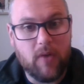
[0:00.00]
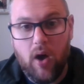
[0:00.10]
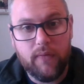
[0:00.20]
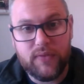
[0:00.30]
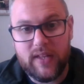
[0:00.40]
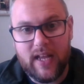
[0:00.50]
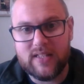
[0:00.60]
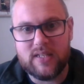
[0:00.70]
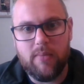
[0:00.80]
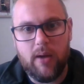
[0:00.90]
Often the
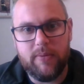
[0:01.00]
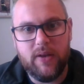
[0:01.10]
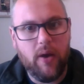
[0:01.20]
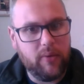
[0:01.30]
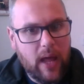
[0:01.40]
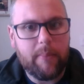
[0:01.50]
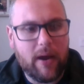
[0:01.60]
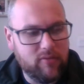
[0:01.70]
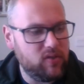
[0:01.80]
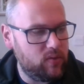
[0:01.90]
answer might be no, and that
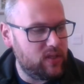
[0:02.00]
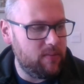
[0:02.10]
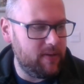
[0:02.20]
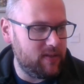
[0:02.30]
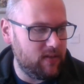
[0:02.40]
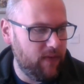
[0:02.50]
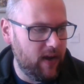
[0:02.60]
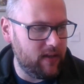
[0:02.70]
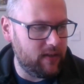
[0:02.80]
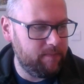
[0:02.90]
might result in a business
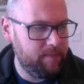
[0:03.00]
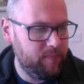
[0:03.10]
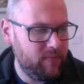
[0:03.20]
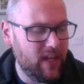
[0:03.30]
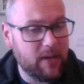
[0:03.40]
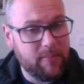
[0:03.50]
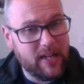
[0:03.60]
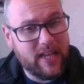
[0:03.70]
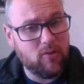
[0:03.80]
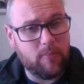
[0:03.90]
failure. There can be
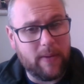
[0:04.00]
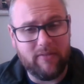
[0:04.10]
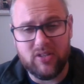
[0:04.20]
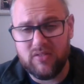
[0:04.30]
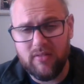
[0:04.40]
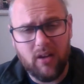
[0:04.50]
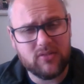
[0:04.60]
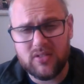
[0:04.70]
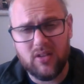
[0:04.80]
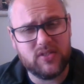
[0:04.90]
legal barriers,
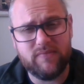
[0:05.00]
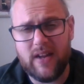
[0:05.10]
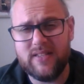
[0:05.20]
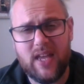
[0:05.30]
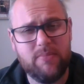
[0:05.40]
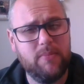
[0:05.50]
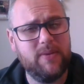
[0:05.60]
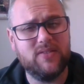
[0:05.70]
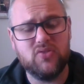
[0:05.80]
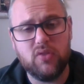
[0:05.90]
lots and lots of red tape in
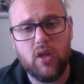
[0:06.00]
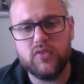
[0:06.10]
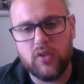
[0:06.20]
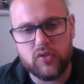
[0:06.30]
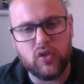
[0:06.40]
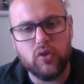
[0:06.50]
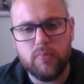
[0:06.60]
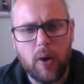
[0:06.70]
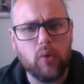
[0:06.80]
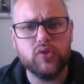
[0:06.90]
business, lots and lots of
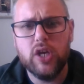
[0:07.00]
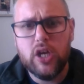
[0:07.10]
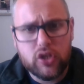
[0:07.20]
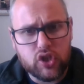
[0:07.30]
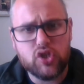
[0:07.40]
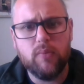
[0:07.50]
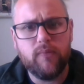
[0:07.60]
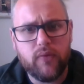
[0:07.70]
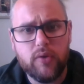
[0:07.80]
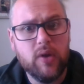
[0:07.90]
loopholes to jump
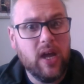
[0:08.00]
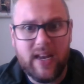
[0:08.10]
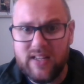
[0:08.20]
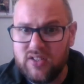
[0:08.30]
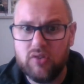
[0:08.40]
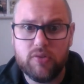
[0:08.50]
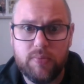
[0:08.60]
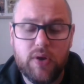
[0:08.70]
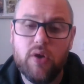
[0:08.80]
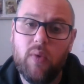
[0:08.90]
through. And is the
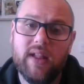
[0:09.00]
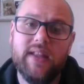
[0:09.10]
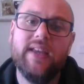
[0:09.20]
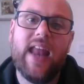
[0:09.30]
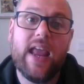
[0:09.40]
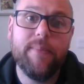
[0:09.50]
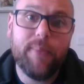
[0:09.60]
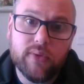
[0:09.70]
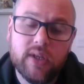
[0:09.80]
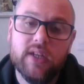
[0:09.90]
entrepreneur willing and
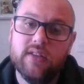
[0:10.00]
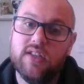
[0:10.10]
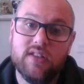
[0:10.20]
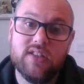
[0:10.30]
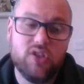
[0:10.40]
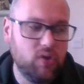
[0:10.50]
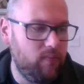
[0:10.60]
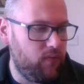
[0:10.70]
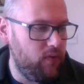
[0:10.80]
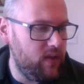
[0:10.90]
able to jump
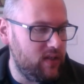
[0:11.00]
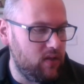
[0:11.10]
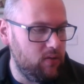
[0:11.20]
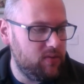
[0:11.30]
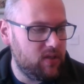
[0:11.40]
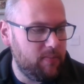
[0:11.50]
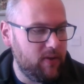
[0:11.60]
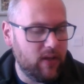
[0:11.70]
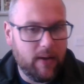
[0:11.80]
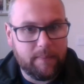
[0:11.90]
through these loops to
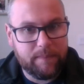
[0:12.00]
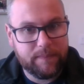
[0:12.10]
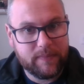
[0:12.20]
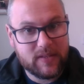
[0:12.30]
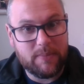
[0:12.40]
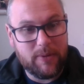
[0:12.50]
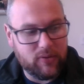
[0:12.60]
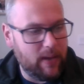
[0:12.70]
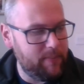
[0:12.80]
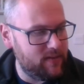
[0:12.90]
build
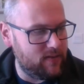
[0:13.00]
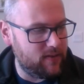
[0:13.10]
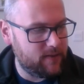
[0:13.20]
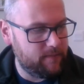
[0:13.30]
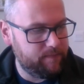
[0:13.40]
that business?